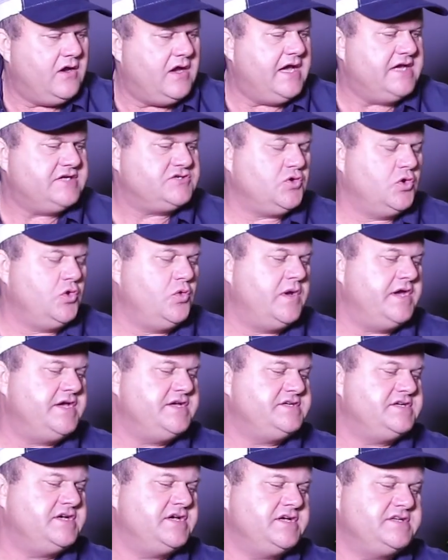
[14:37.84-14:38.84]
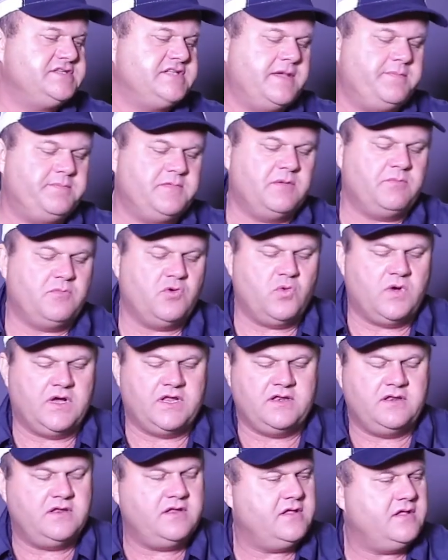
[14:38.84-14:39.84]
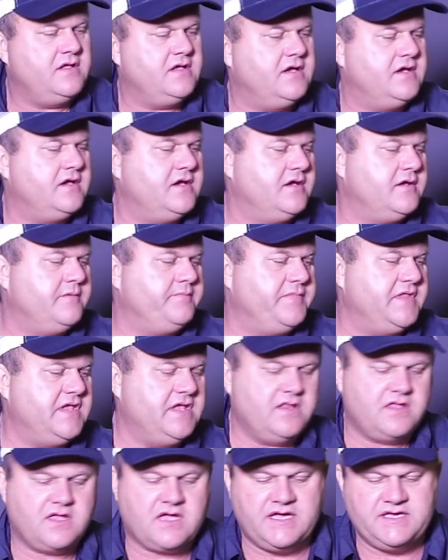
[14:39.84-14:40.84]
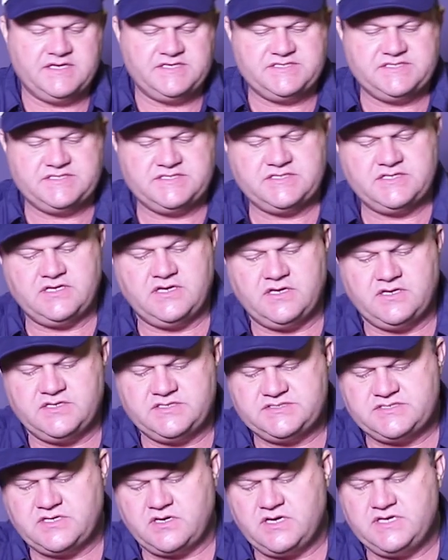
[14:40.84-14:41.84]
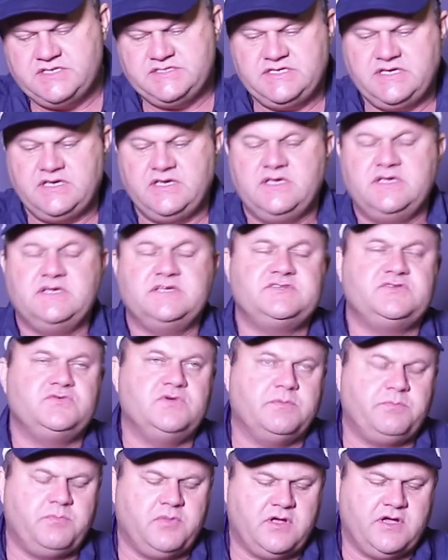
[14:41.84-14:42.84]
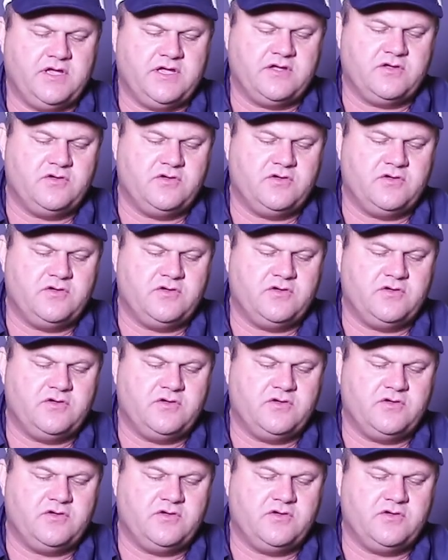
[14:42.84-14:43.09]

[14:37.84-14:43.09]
As always, step number one in case sizing is to apply a